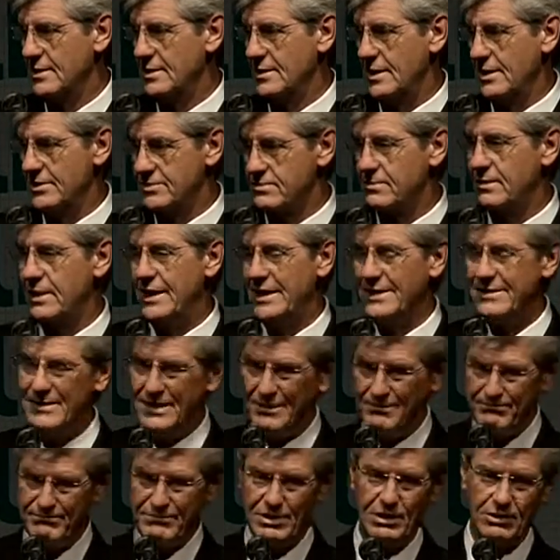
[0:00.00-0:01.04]
That's right, a
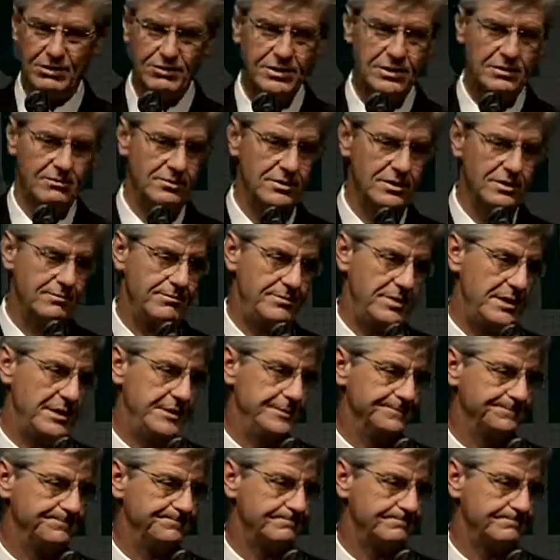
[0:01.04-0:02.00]
billion with a B.